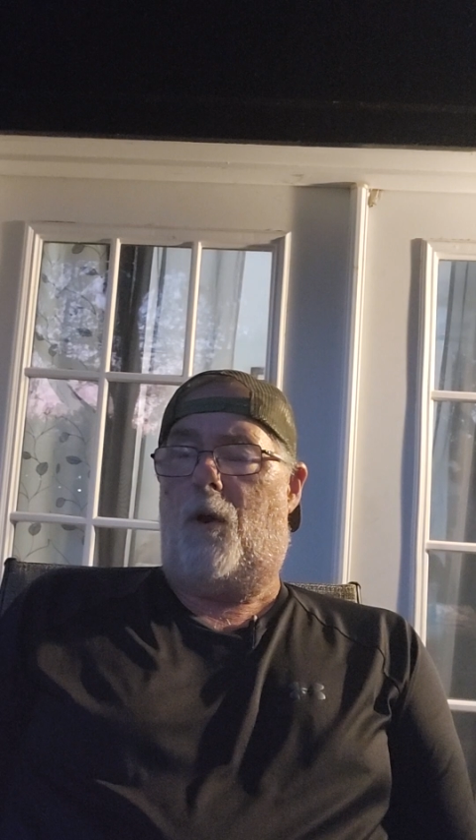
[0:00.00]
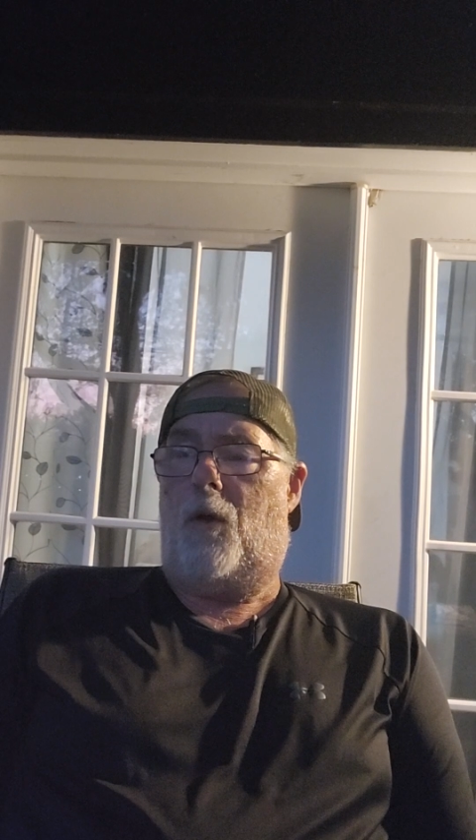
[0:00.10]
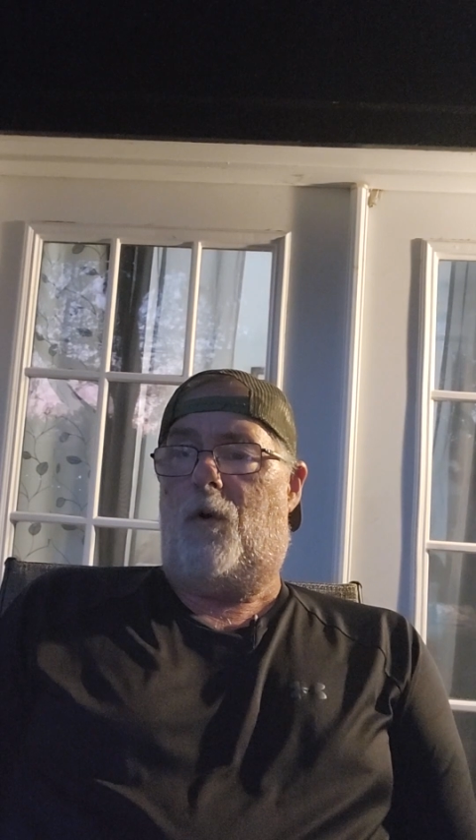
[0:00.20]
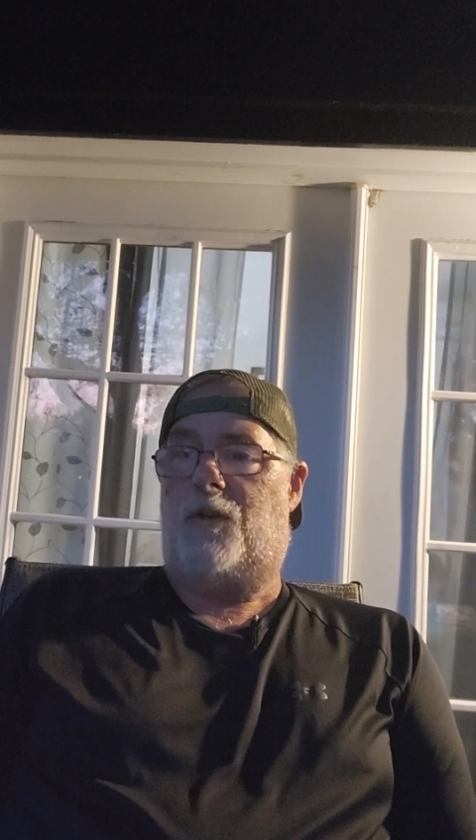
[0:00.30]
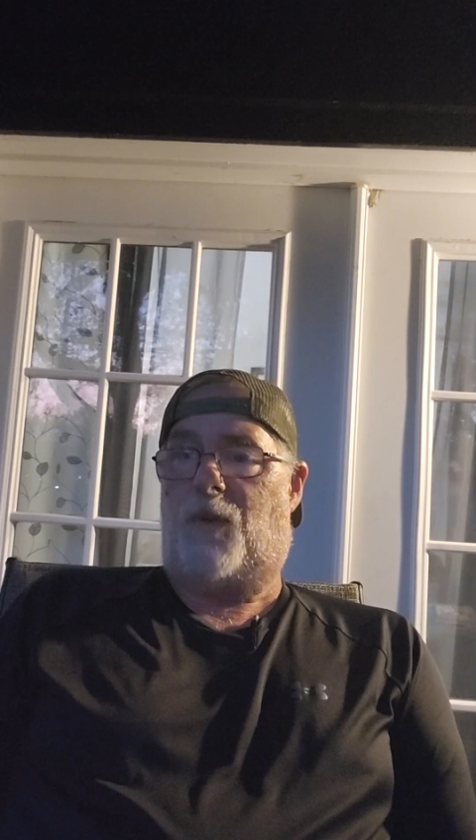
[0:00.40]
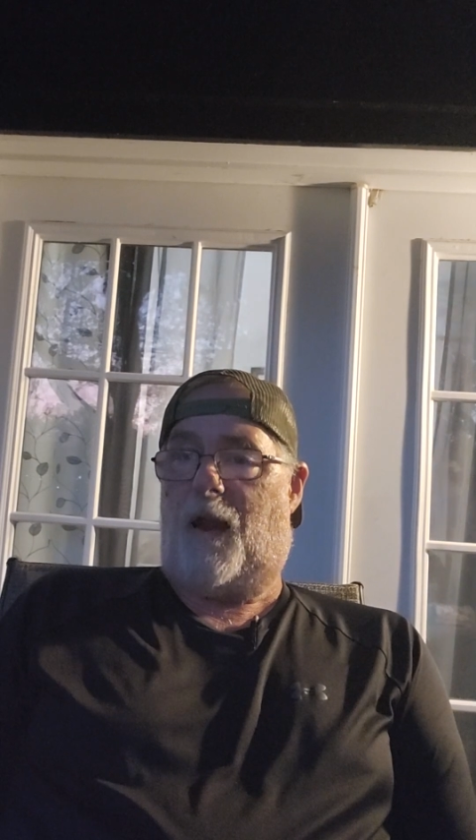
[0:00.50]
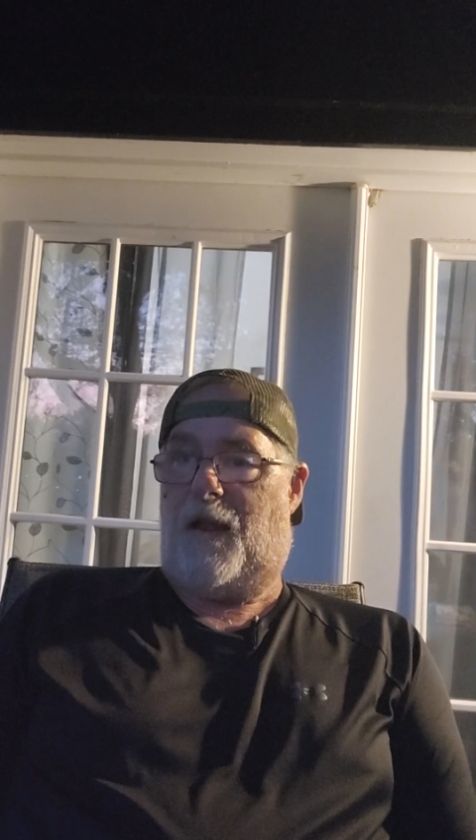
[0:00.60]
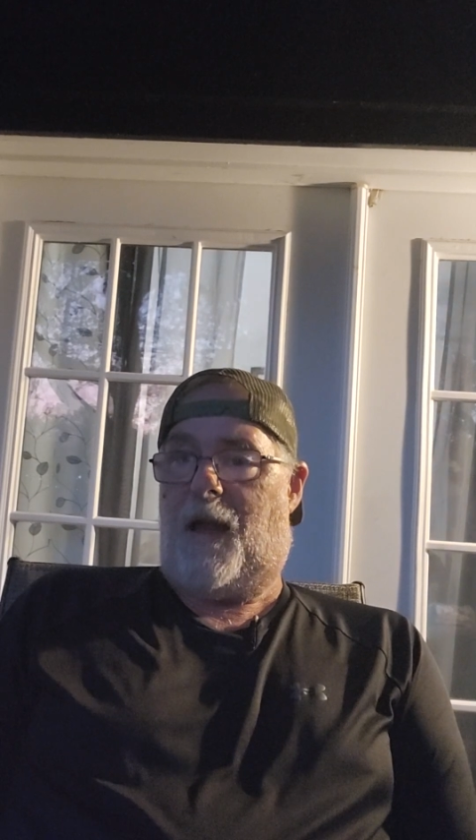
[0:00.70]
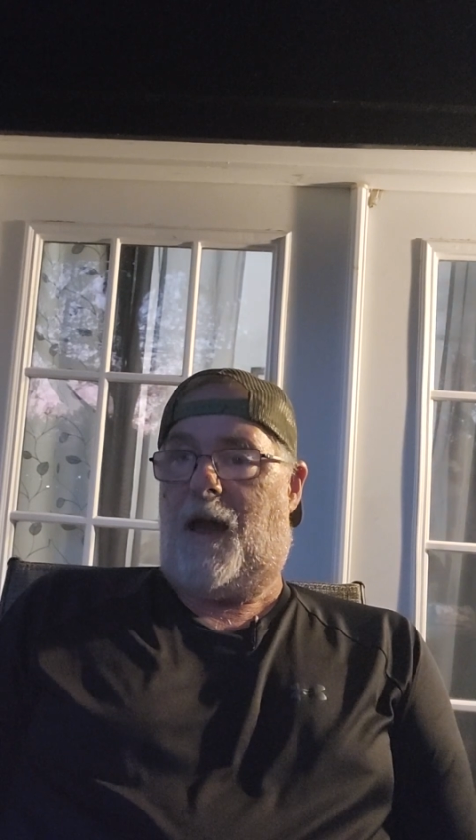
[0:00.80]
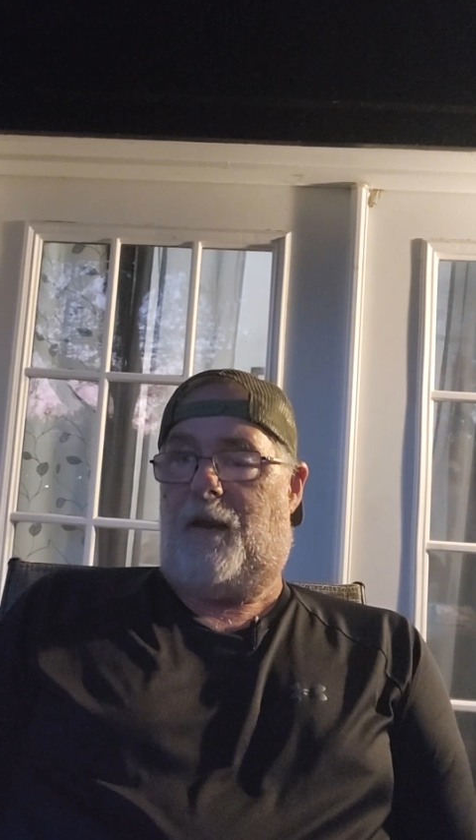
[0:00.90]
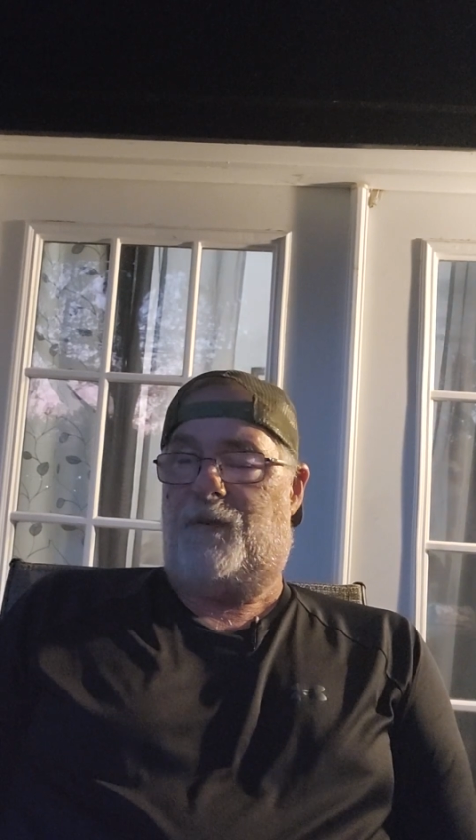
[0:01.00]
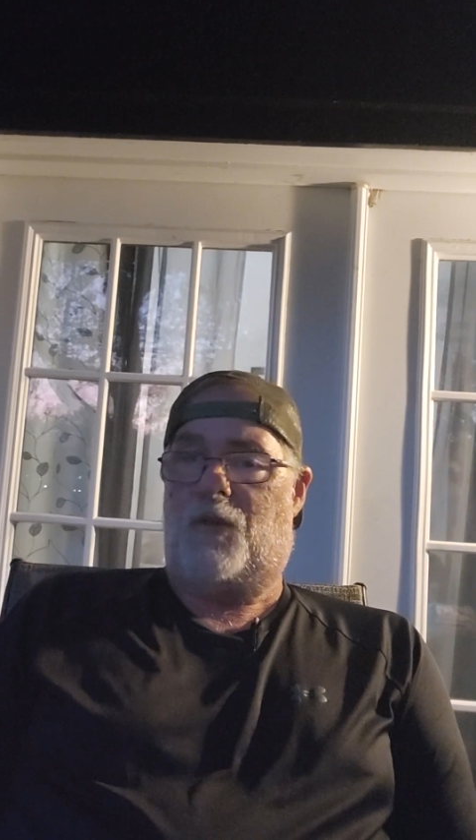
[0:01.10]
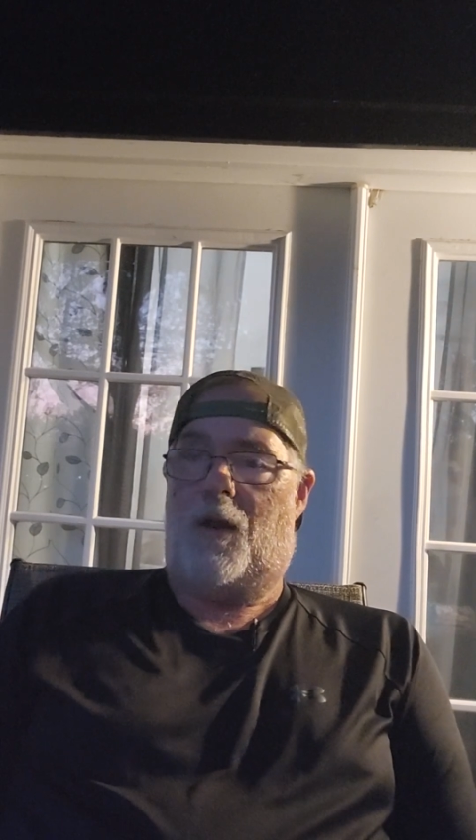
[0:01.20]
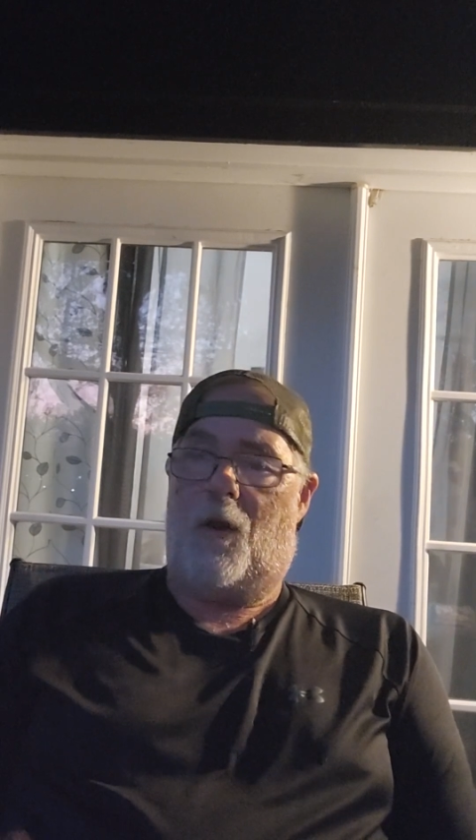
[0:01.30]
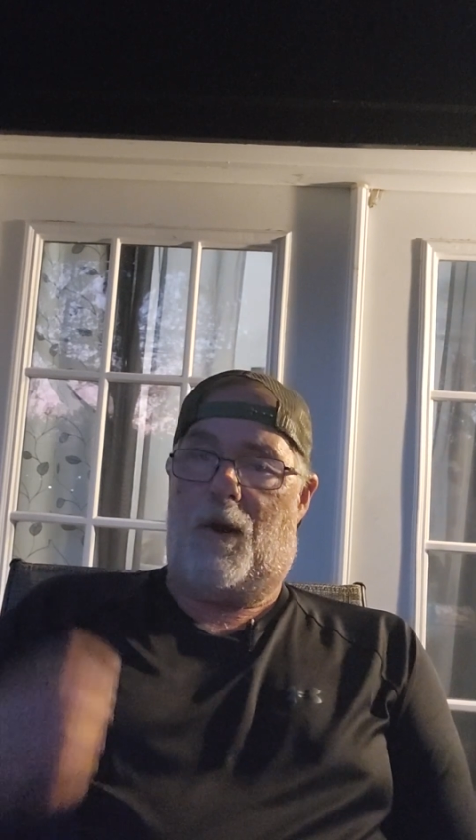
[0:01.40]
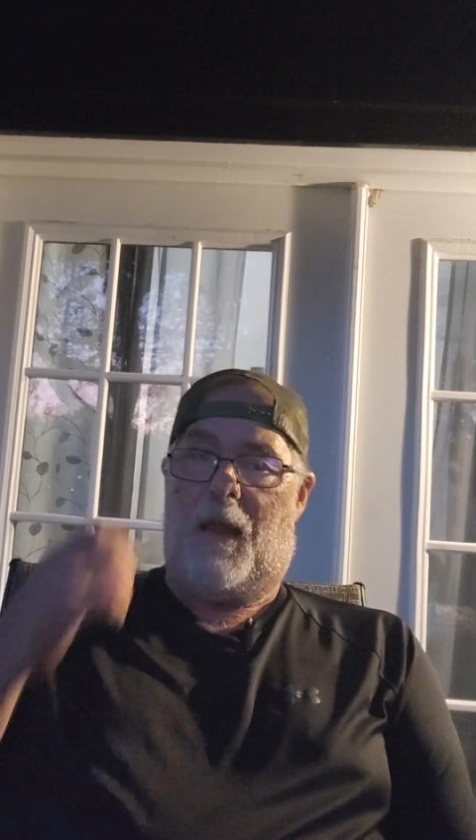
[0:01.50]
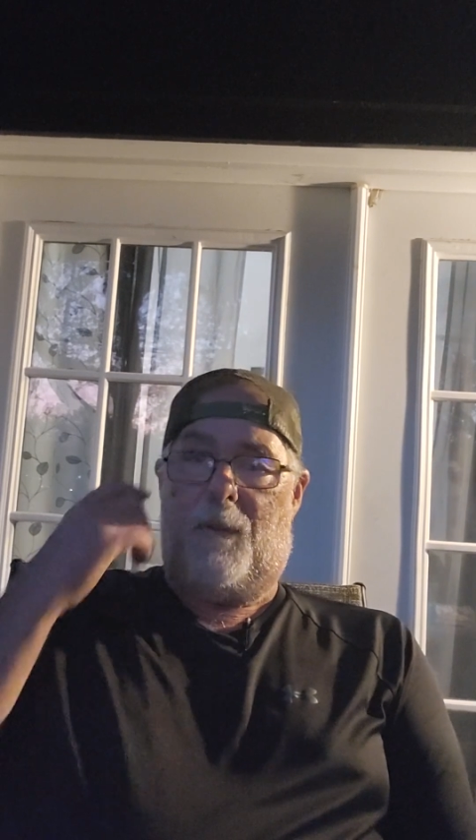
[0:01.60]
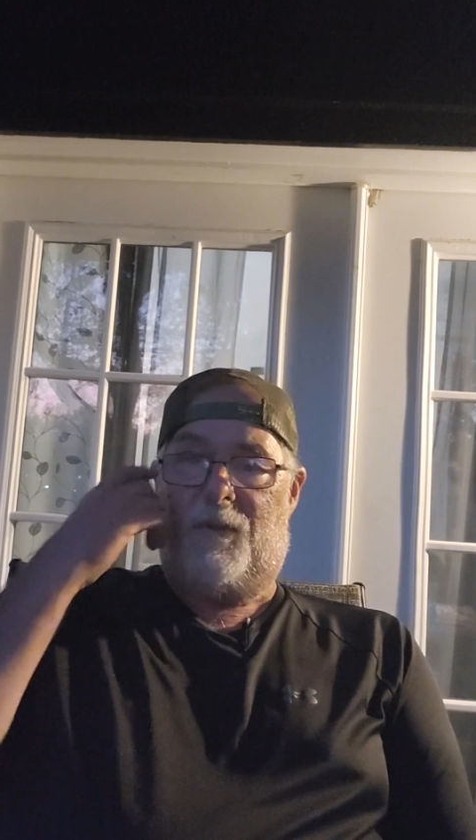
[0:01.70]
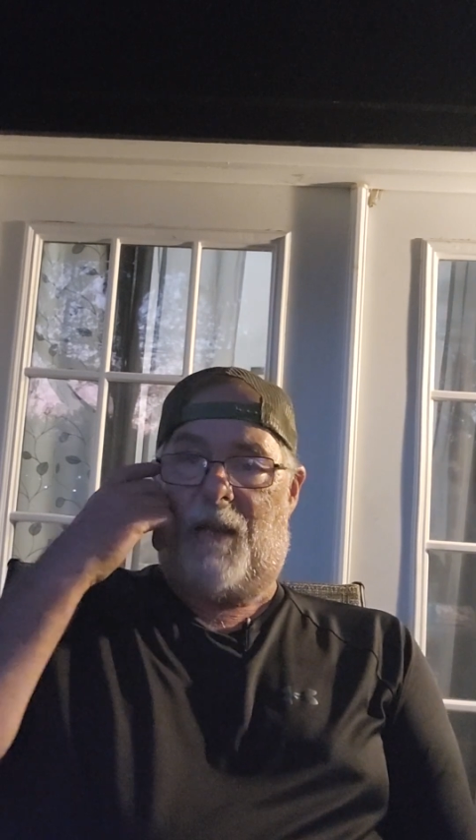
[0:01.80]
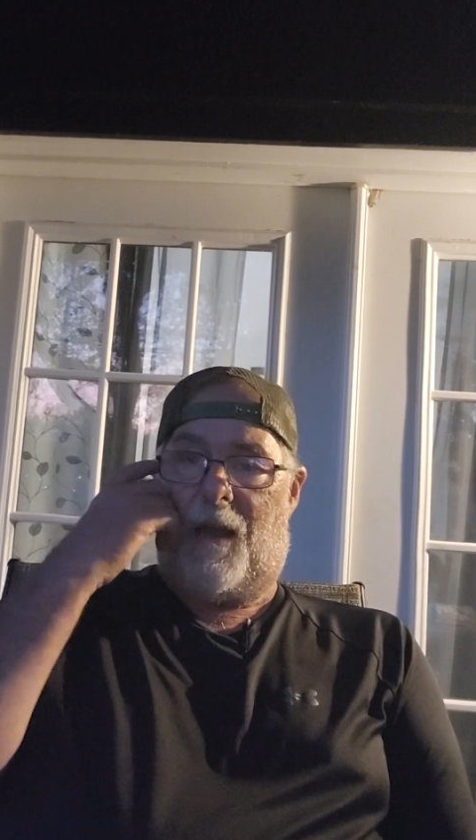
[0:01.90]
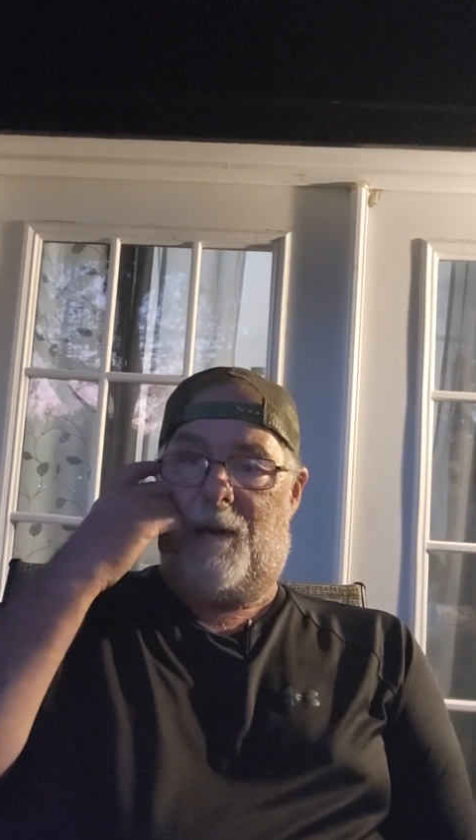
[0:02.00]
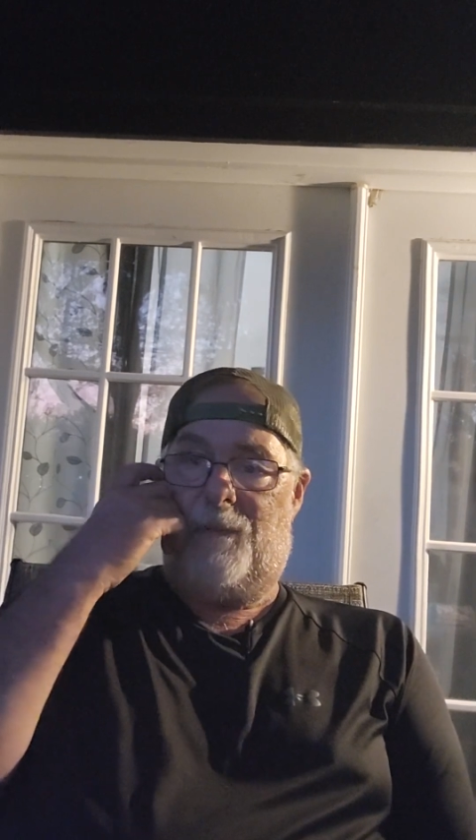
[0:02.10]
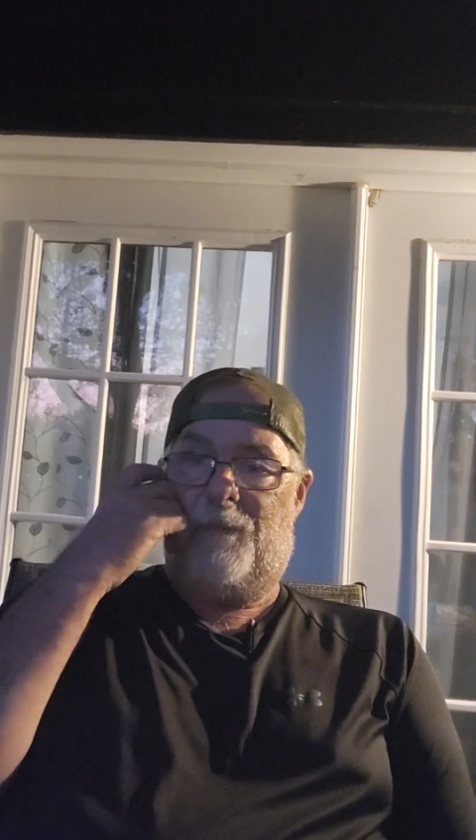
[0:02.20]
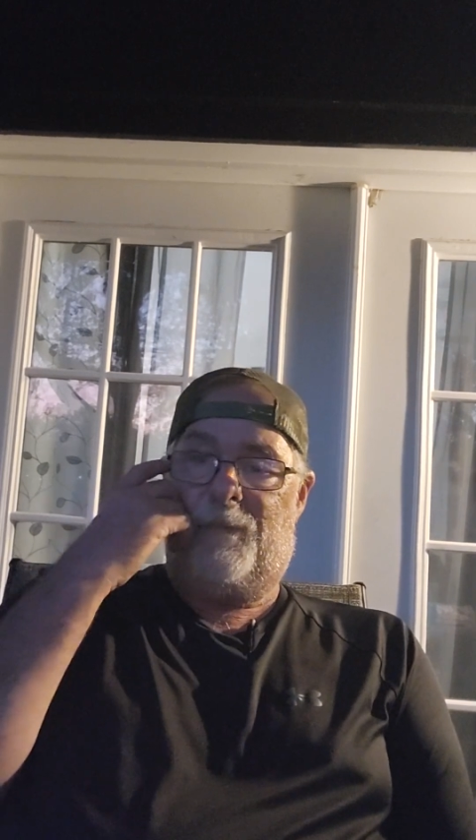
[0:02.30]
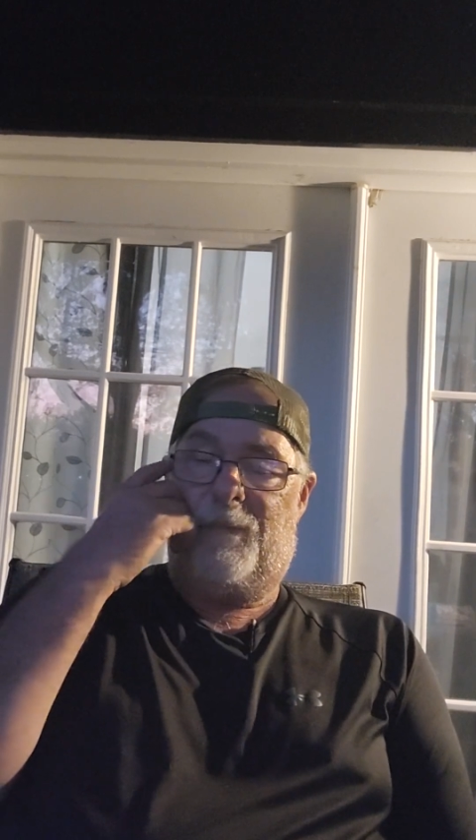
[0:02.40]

what it was when I got it. So I go to Amazon.